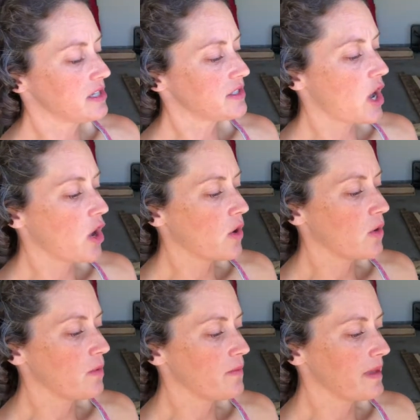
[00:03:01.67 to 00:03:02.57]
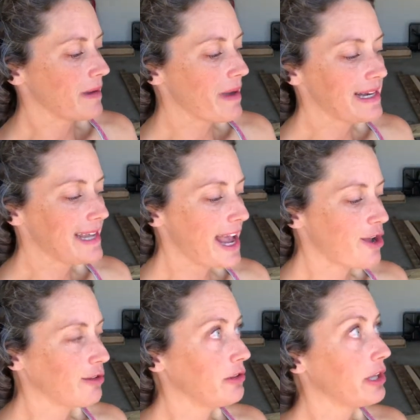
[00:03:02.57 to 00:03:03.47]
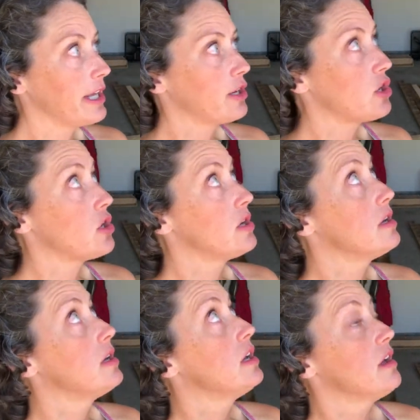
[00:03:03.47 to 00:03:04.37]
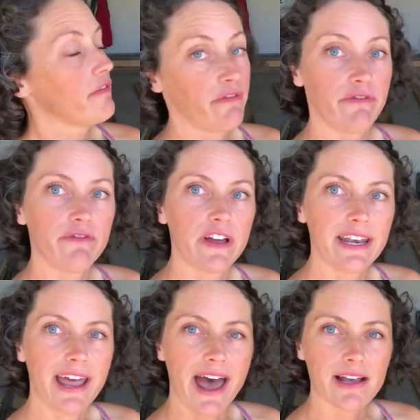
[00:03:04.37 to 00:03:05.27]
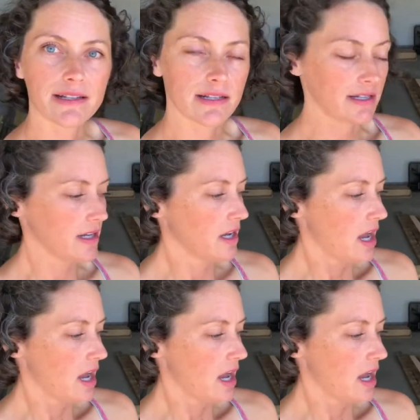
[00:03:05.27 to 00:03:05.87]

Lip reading: so it might take a little finesse.